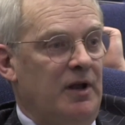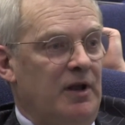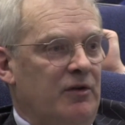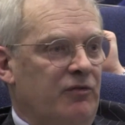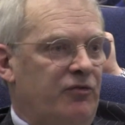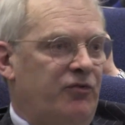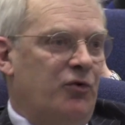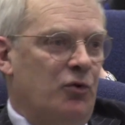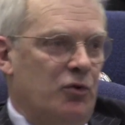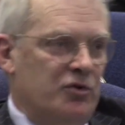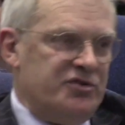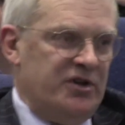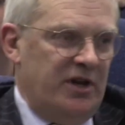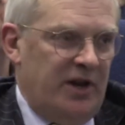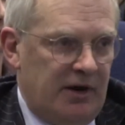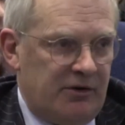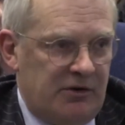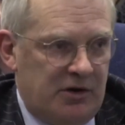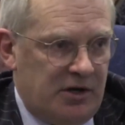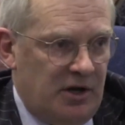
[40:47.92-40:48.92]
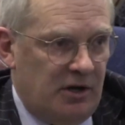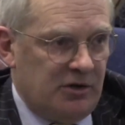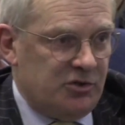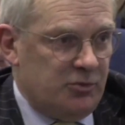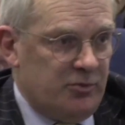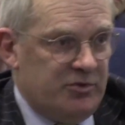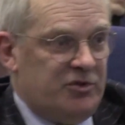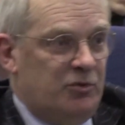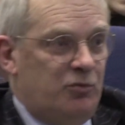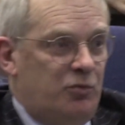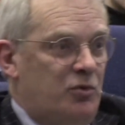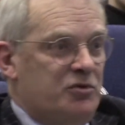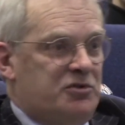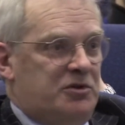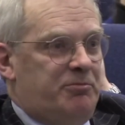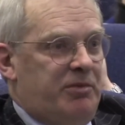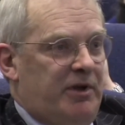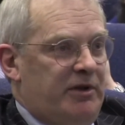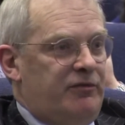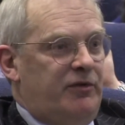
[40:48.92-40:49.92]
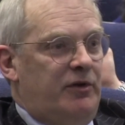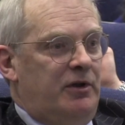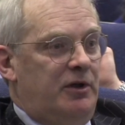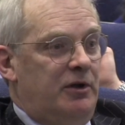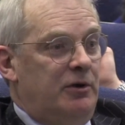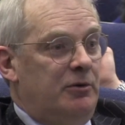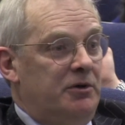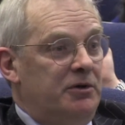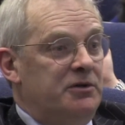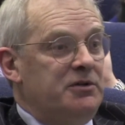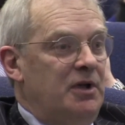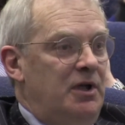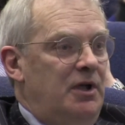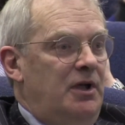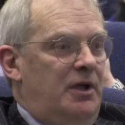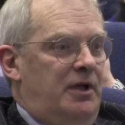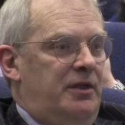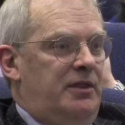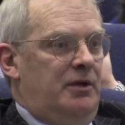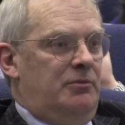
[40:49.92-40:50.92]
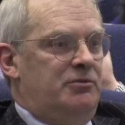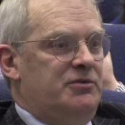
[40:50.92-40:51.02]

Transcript: force in agriculture was a water buffalo, and there